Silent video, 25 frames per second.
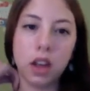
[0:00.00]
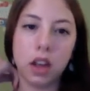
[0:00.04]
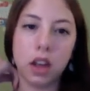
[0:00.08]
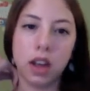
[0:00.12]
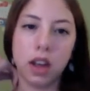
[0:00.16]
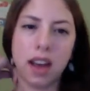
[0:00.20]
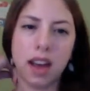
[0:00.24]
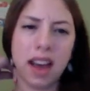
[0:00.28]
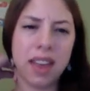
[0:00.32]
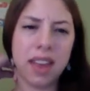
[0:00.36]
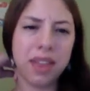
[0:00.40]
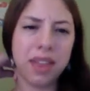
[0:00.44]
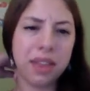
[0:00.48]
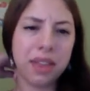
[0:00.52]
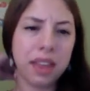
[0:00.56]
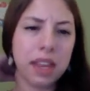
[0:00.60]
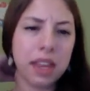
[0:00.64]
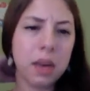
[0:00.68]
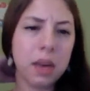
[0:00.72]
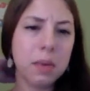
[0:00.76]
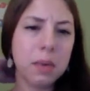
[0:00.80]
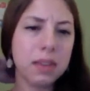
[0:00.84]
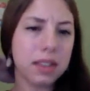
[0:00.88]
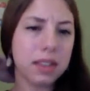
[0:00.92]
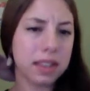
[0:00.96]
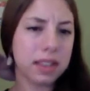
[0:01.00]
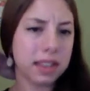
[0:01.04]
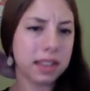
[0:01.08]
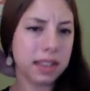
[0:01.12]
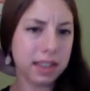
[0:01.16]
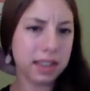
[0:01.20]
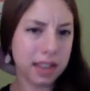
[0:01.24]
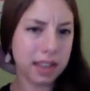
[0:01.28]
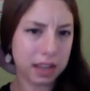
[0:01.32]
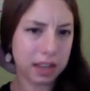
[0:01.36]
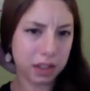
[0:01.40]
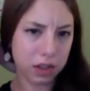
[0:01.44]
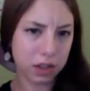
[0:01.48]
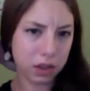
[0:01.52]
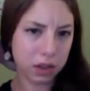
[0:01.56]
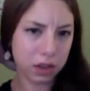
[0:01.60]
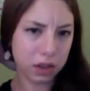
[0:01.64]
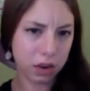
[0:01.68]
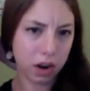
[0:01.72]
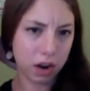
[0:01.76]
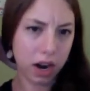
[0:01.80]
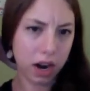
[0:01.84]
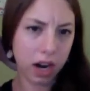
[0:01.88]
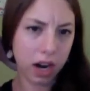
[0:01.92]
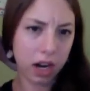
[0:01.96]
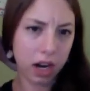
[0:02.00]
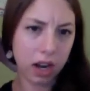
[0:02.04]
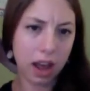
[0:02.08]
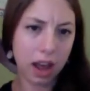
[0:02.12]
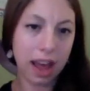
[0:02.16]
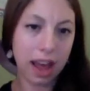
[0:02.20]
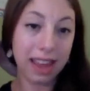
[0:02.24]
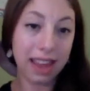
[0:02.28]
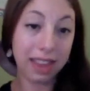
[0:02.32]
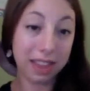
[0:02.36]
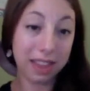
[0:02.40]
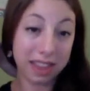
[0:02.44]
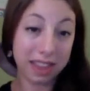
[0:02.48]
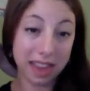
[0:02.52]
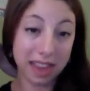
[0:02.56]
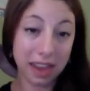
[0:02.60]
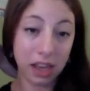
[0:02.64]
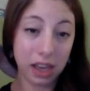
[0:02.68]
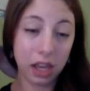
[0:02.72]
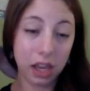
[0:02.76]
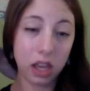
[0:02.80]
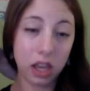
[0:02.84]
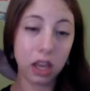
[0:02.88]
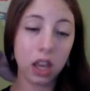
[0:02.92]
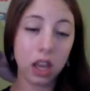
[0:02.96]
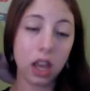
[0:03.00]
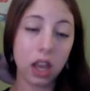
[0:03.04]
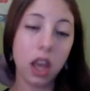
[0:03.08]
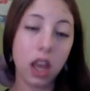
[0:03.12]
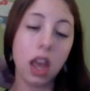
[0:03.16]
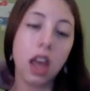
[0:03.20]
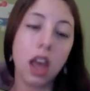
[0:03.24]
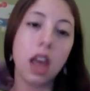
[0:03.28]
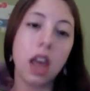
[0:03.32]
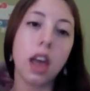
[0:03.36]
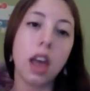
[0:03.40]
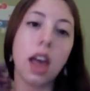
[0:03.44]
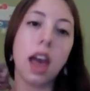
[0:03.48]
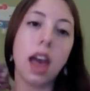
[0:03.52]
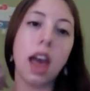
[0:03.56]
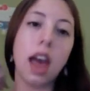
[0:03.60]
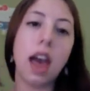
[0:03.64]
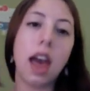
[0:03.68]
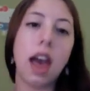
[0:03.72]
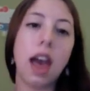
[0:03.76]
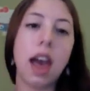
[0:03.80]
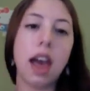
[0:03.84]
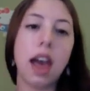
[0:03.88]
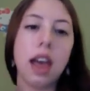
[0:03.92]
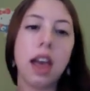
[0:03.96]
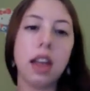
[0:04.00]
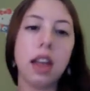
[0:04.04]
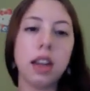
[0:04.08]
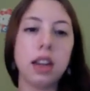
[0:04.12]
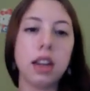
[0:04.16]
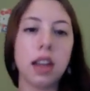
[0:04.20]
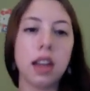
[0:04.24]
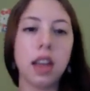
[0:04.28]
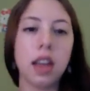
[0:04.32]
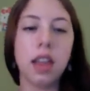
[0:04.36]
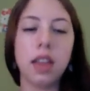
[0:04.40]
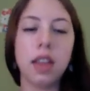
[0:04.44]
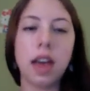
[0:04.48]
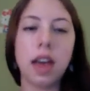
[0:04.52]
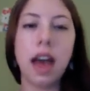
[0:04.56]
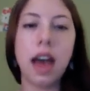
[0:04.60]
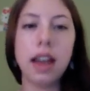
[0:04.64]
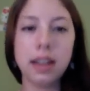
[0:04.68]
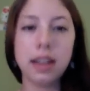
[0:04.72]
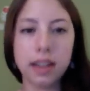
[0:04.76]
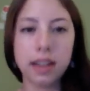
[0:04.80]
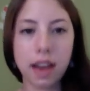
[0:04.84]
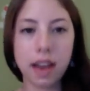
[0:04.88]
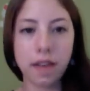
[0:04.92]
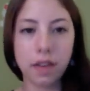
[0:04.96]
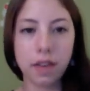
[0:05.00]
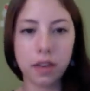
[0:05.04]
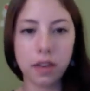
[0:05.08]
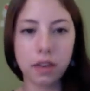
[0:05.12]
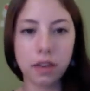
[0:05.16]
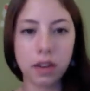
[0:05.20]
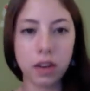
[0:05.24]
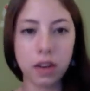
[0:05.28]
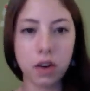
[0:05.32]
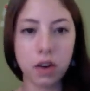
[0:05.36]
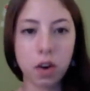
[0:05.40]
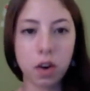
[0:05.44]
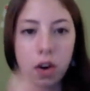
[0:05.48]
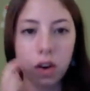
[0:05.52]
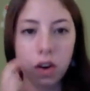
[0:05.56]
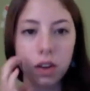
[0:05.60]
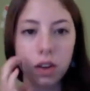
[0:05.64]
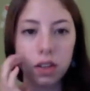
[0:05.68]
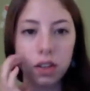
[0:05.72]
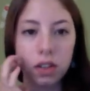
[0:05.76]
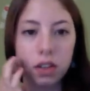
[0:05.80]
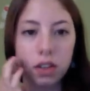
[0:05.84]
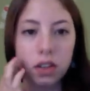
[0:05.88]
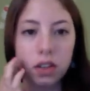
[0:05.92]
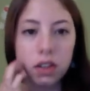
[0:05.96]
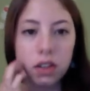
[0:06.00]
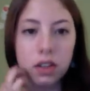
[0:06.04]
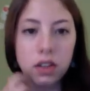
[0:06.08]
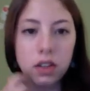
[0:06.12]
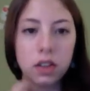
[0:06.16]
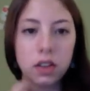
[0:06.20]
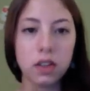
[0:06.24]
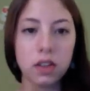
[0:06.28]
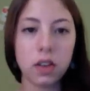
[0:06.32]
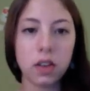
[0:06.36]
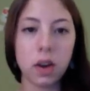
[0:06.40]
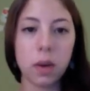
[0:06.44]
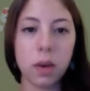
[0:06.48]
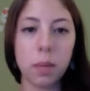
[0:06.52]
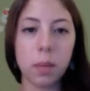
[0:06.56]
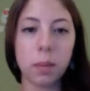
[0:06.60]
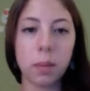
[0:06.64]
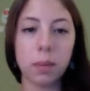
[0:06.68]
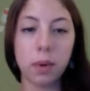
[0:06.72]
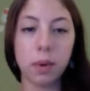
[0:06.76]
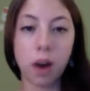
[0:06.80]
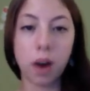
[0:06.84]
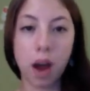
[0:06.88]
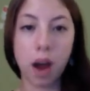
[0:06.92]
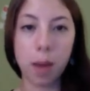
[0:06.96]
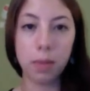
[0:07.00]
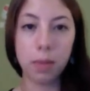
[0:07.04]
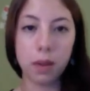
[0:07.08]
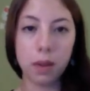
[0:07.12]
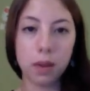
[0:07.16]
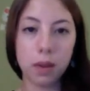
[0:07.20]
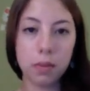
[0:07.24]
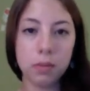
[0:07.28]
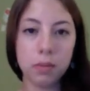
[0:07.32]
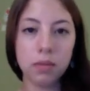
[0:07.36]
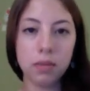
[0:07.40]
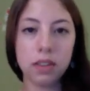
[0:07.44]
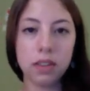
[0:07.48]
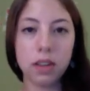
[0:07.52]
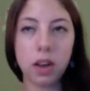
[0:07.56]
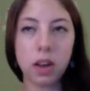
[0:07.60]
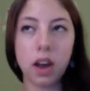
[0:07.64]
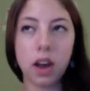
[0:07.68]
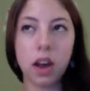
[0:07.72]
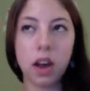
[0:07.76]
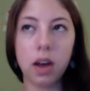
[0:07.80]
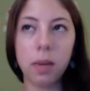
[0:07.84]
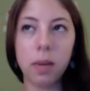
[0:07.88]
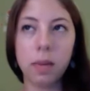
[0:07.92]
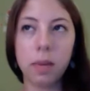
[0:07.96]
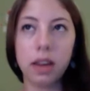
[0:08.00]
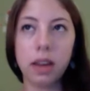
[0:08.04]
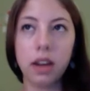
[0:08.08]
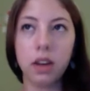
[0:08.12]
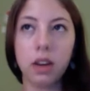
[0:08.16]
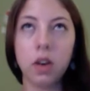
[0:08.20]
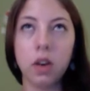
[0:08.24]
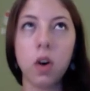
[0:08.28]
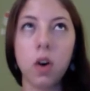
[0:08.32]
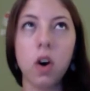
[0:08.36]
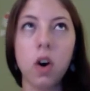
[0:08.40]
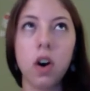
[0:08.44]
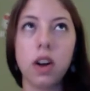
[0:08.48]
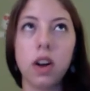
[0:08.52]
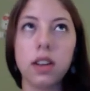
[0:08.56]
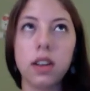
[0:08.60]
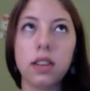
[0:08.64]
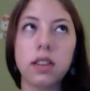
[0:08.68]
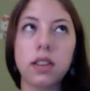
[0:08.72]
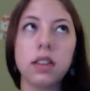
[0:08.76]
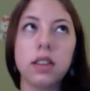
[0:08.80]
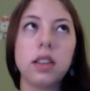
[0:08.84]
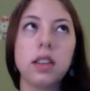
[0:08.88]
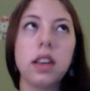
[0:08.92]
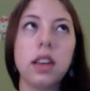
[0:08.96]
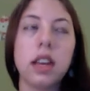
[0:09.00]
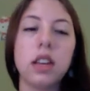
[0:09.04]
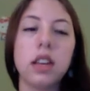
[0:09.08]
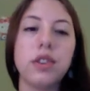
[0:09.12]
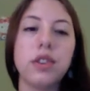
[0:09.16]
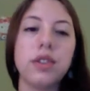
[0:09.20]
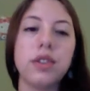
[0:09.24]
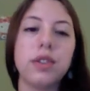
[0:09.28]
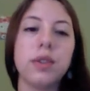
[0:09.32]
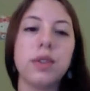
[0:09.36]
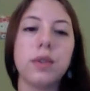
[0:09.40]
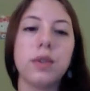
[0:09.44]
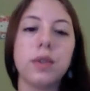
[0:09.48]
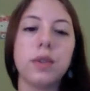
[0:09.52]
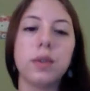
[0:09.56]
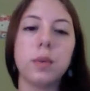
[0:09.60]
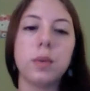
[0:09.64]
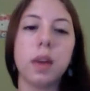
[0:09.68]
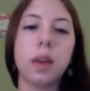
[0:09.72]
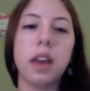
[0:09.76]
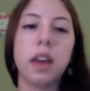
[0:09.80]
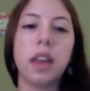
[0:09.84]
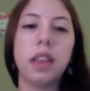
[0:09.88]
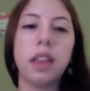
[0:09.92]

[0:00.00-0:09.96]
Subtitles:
I think it was 6th grade, I think. And that definitely caused some problems. It caused issues with